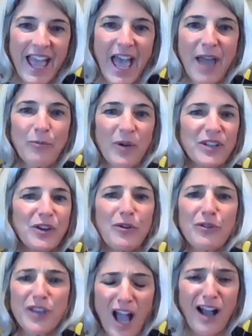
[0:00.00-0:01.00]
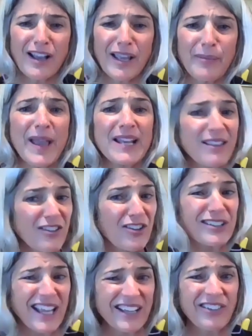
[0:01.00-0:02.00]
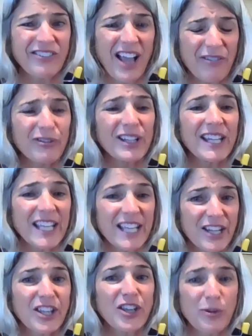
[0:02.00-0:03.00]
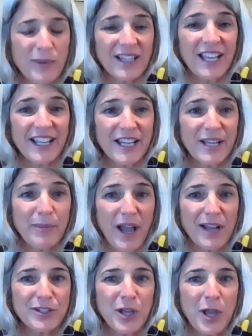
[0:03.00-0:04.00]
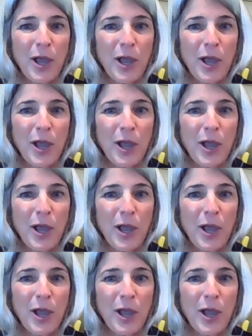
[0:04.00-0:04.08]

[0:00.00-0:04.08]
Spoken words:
And when you're young, it may look like you're not really accumulating much.